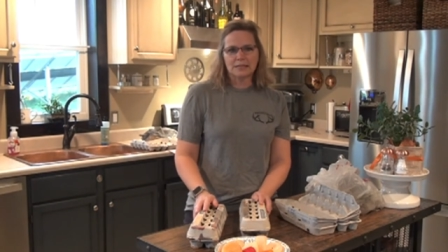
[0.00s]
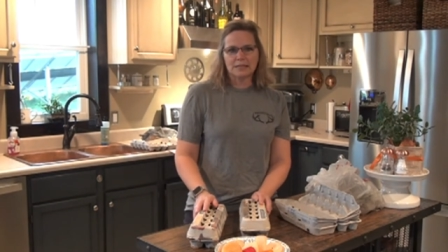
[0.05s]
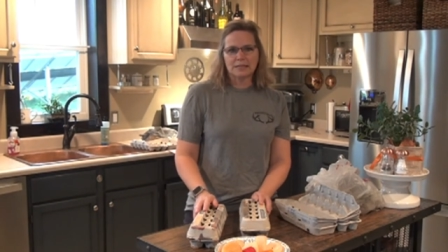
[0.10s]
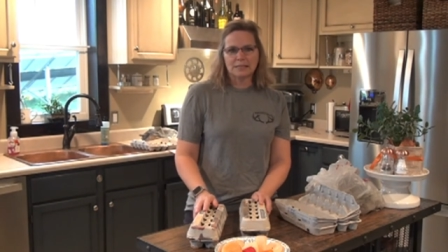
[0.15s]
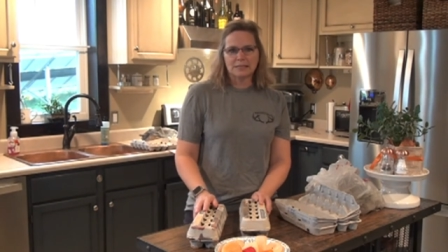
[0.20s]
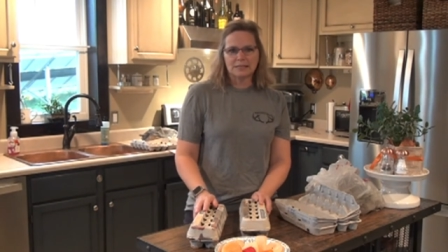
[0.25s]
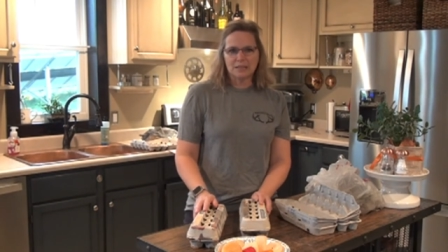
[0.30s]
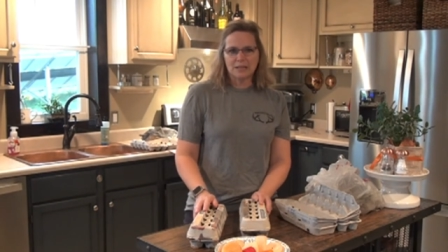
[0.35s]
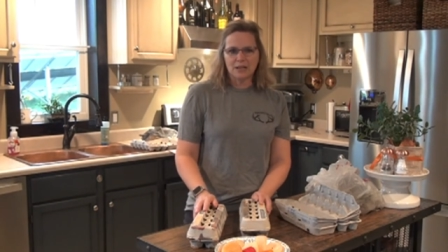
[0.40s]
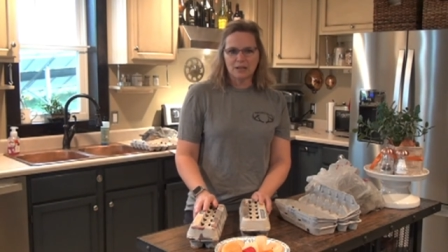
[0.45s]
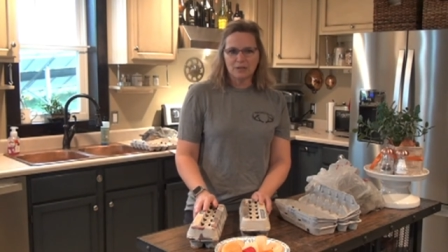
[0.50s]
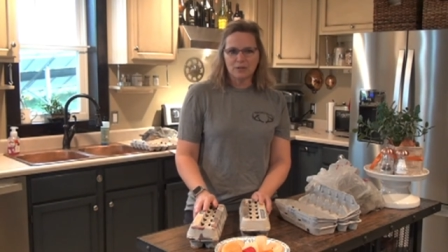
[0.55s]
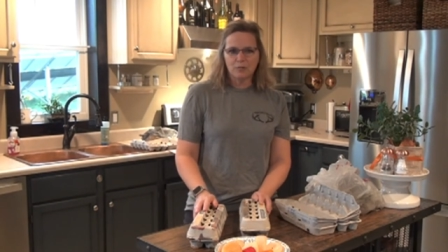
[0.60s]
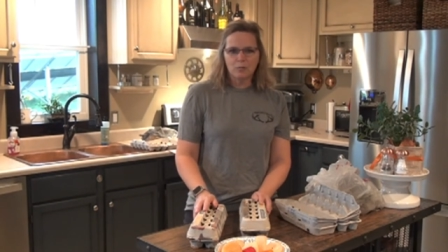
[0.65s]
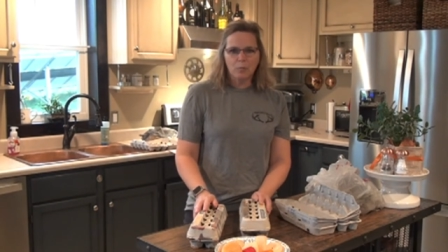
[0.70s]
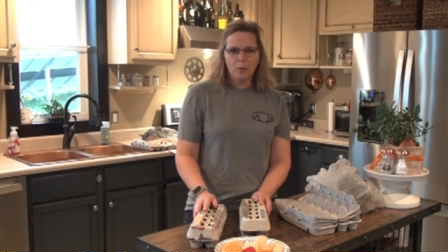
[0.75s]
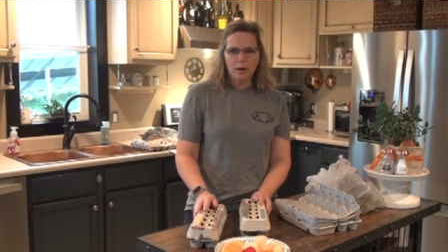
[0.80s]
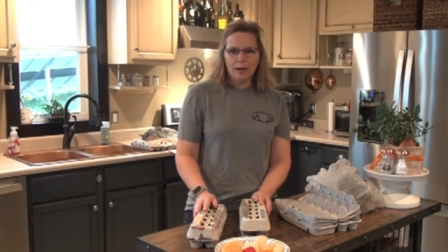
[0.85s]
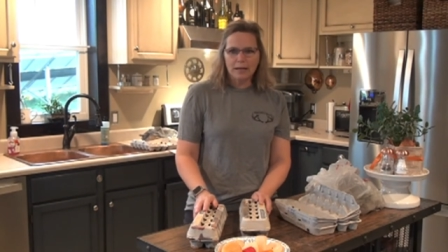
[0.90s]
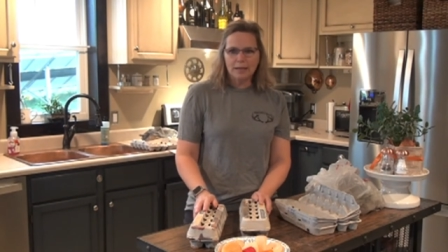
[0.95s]
It's a
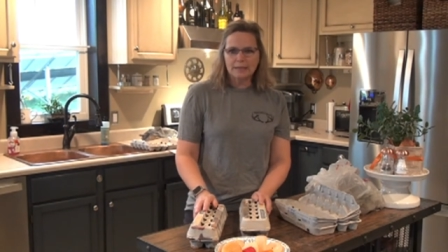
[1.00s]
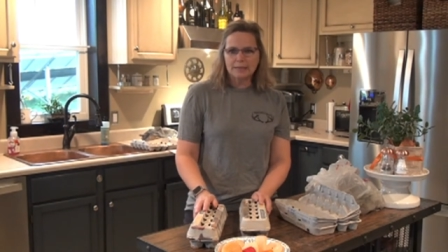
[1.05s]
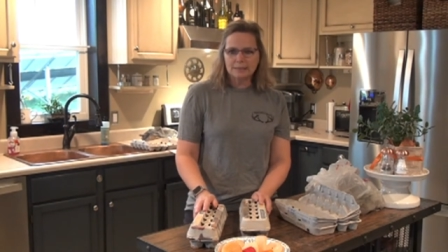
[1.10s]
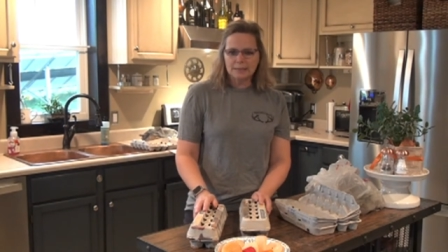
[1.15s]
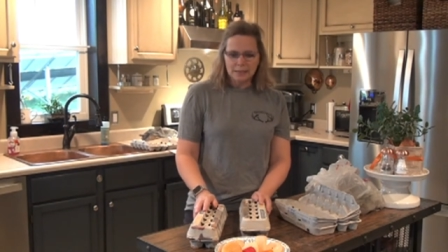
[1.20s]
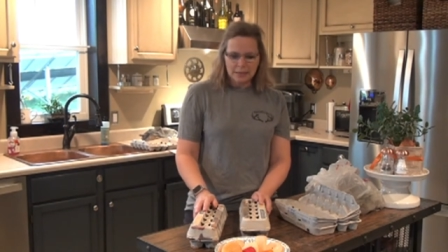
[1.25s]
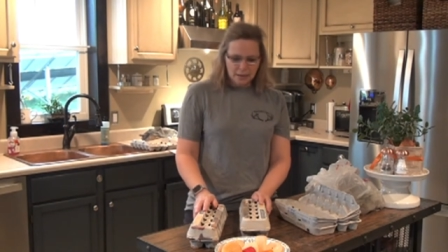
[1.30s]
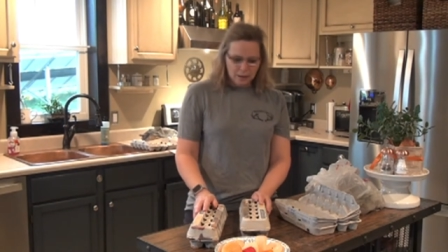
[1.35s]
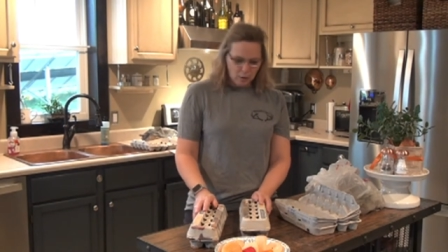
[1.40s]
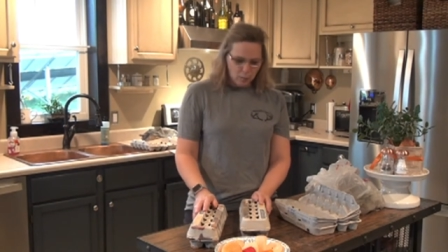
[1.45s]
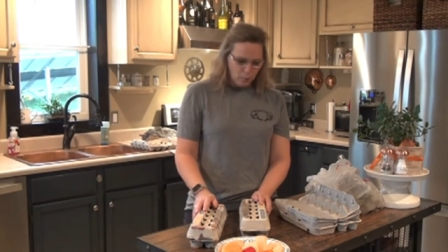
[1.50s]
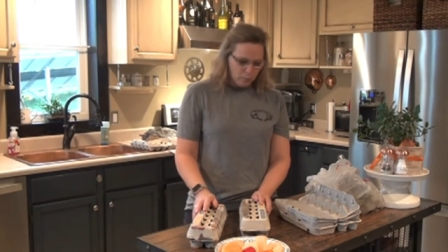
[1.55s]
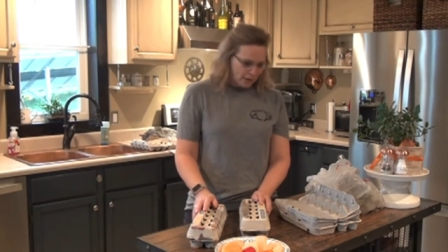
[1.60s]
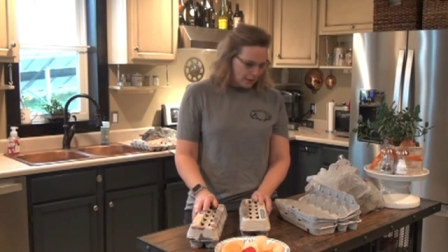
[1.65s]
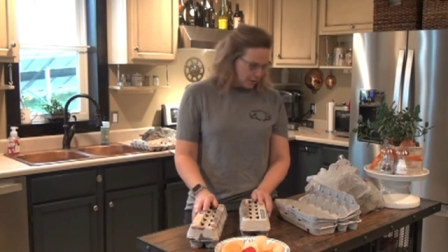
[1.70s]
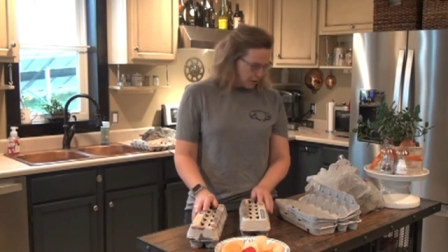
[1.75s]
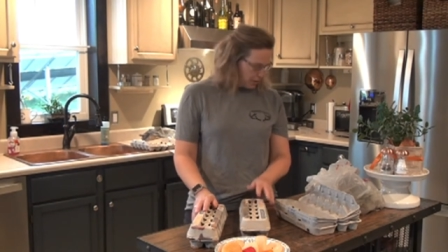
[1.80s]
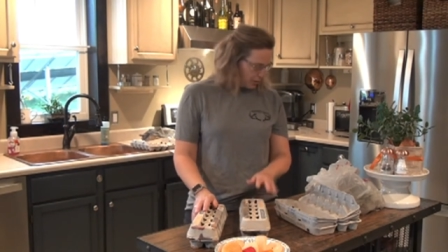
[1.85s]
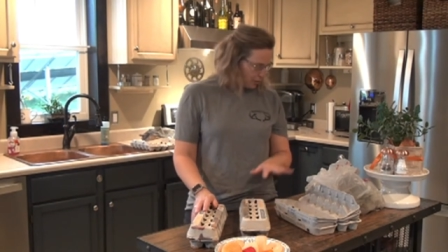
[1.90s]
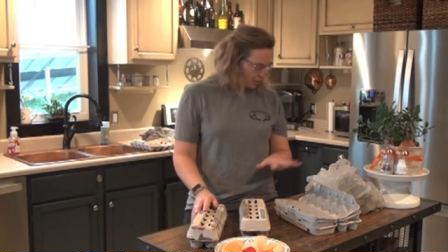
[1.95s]
great
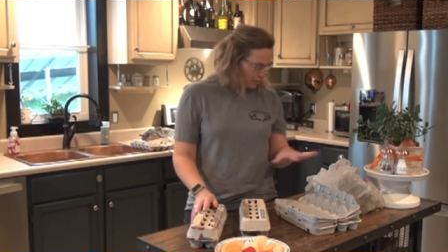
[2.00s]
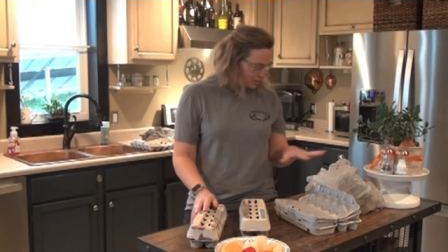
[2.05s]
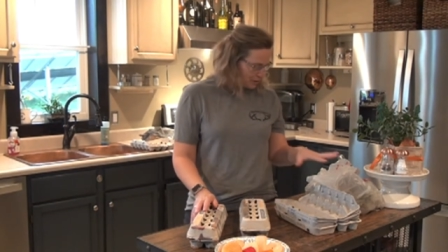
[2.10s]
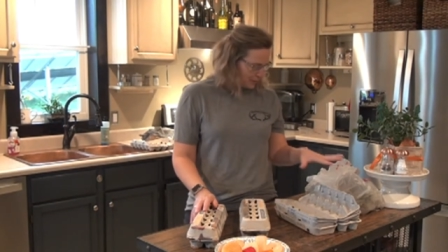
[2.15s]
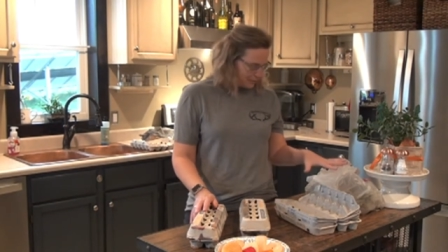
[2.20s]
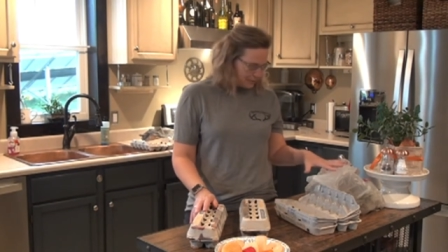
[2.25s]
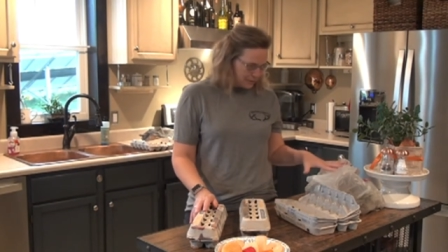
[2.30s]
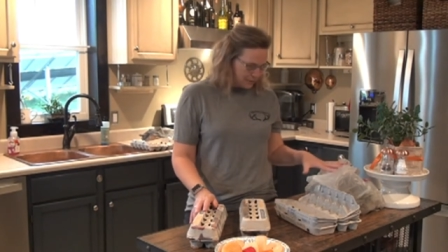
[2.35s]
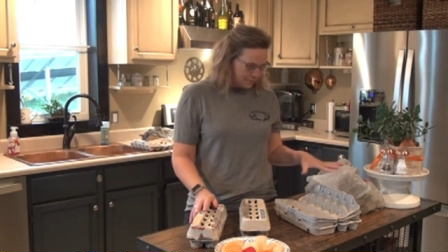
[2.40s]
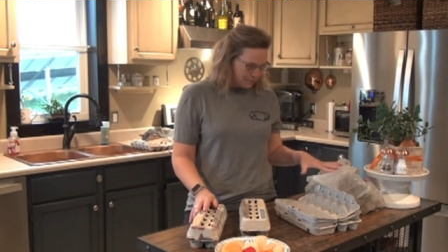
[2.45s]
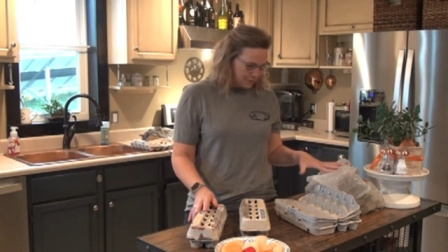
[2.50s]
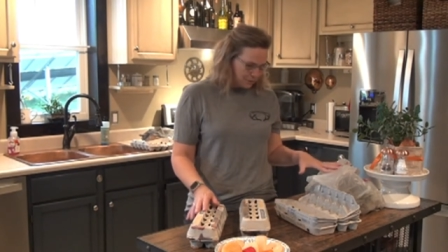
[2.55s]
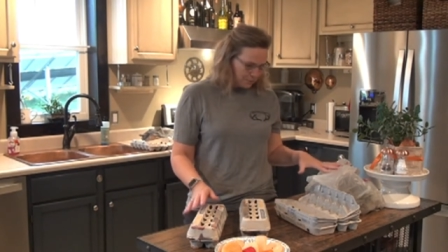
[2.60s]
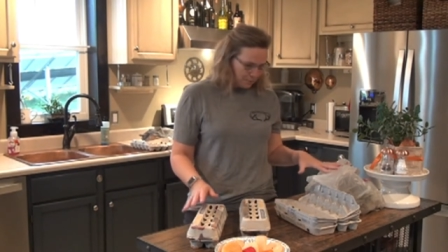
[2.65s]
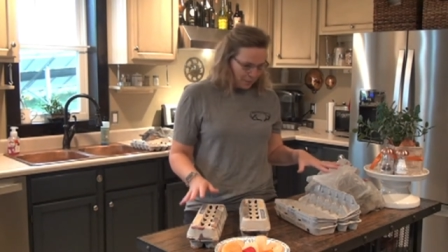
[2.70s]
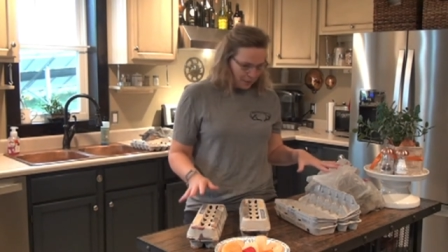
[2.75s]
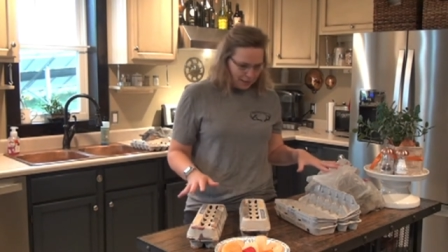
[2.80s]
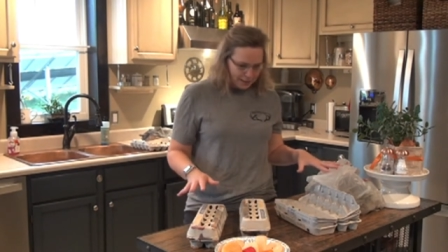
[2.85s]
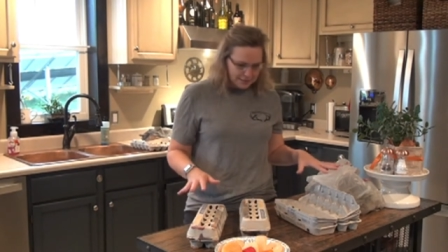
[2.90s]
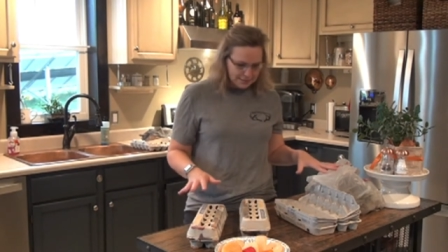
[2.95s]
way to use up some
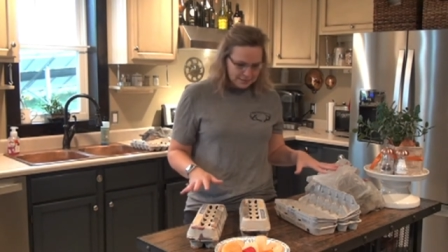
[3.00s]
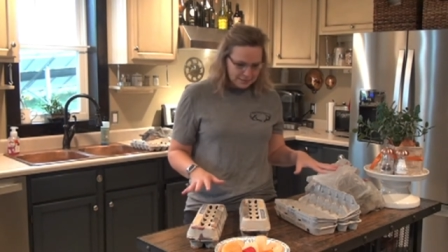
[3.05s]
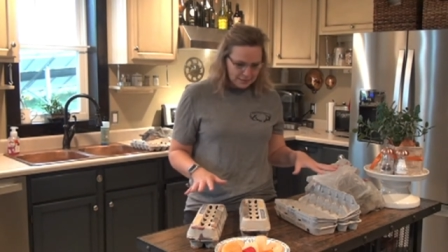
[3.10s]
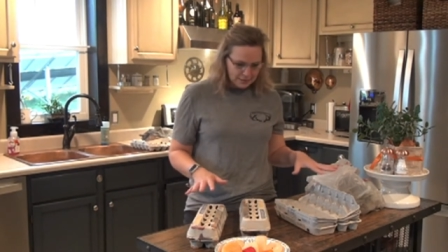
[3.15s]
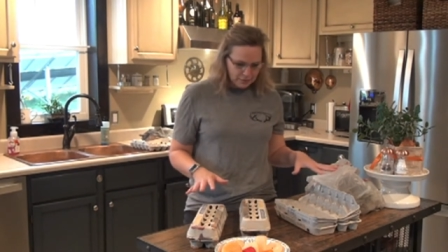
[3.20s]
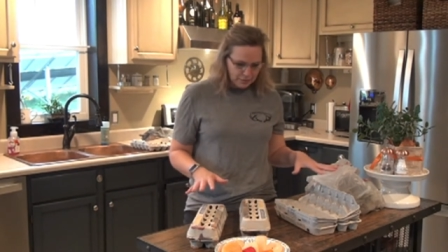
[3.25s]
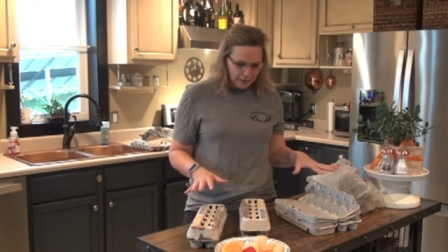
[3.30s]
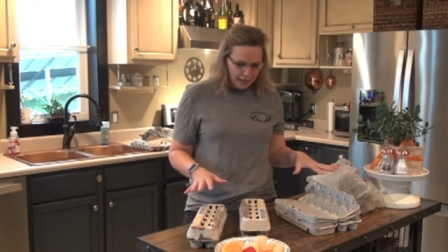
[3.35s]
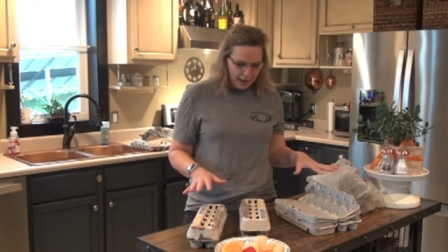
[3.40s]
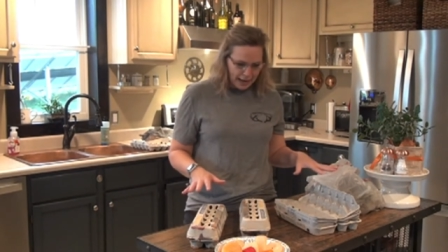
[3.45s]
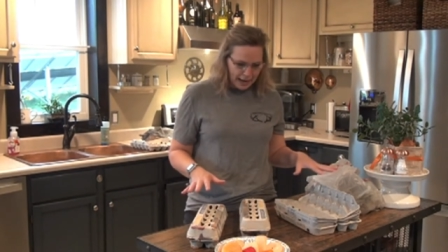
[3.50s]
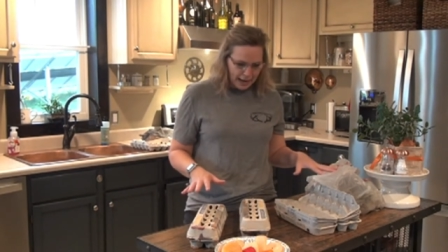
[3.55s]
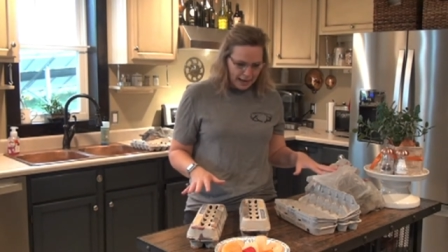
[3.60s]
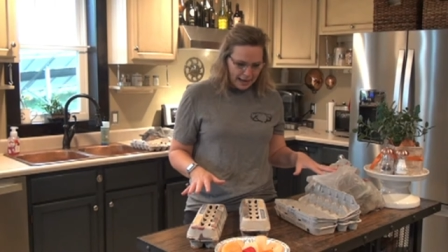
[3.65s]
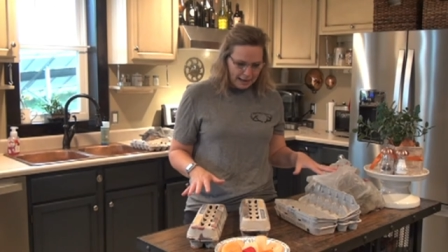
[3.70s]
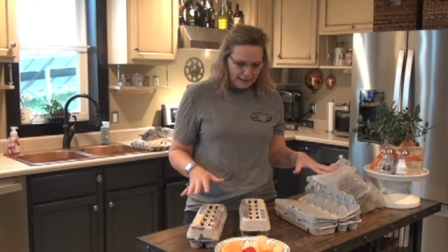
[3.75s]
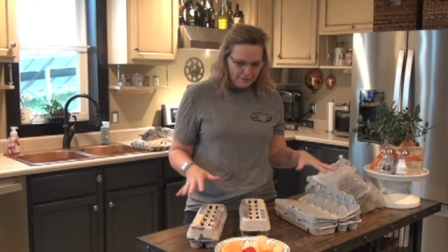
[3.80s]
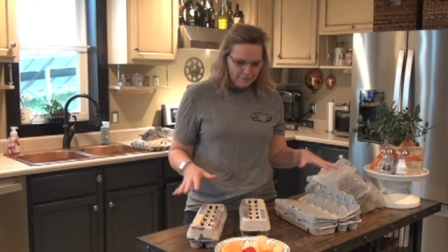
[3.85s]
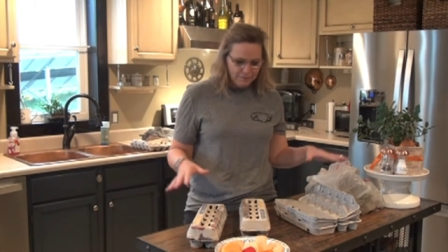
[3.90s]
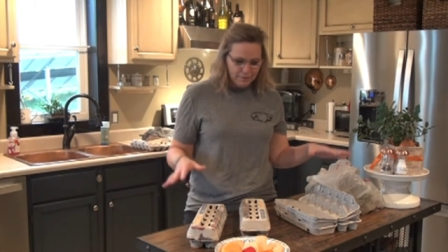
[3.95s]
supplies that you
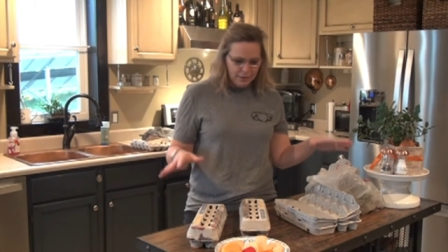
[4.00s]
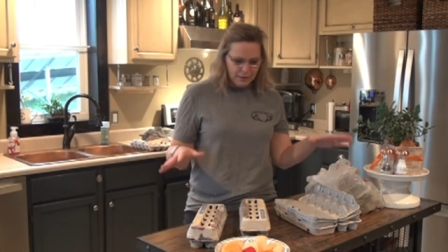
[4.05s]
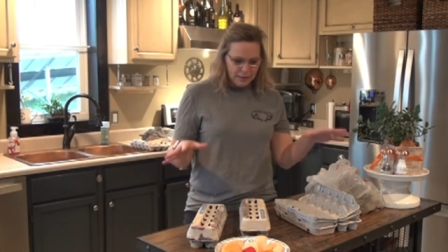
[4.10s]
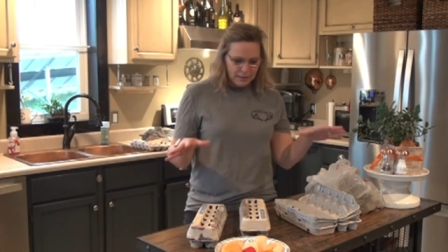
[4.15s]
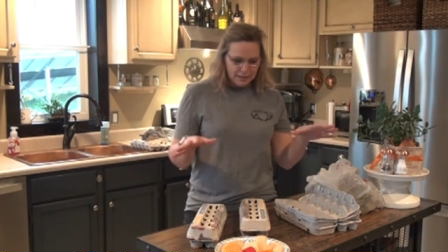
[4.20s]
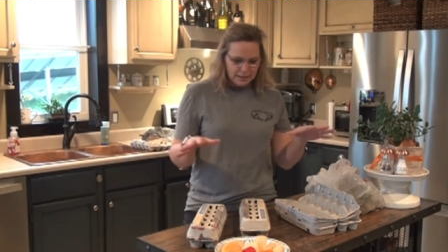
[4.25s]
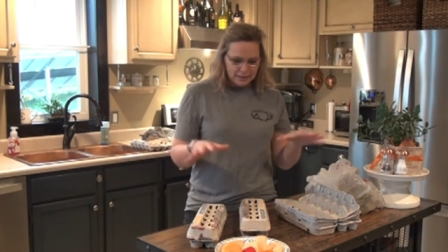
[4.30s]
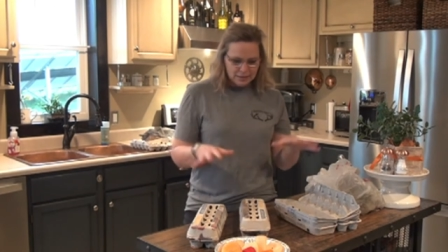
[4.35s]
have.